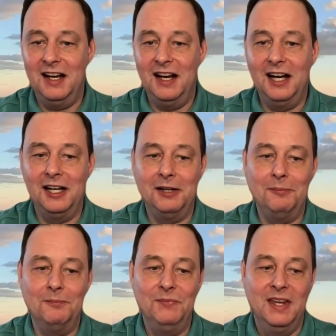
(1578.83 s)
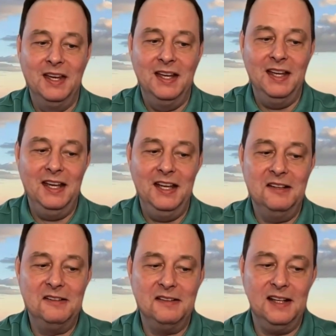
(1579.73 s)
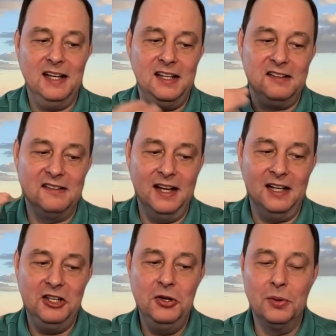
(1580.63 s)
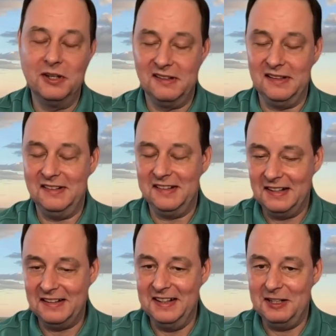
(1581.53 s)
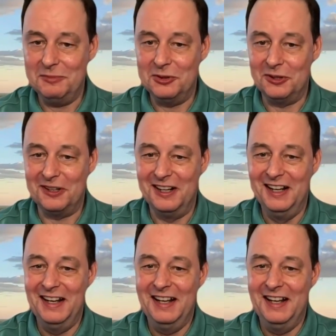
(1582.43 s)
um, is that it's not your success anymore.